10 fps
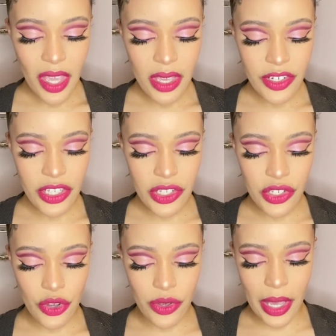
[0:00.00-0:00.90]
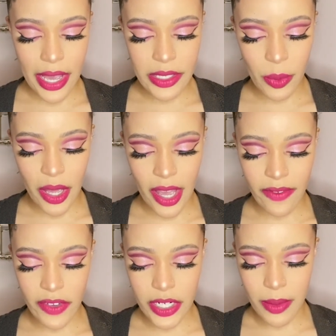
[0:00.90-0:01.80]
just to show you guys what I
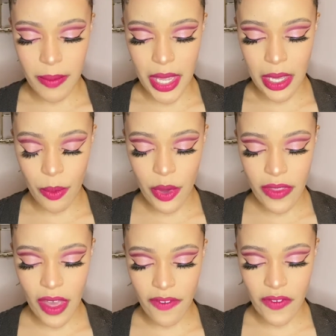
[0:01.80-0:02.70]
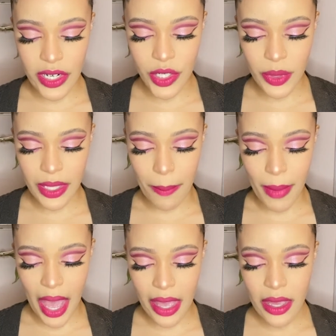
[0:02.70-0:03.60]
finished my makeup with, I finished with the
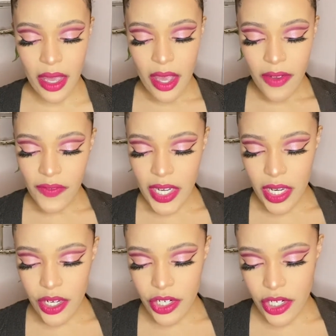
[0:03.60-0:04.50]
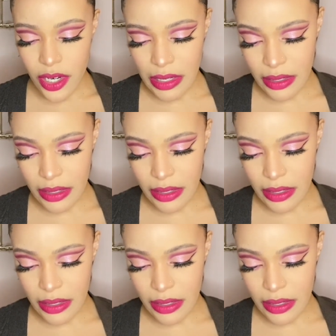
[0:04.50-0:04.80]
Matte Finish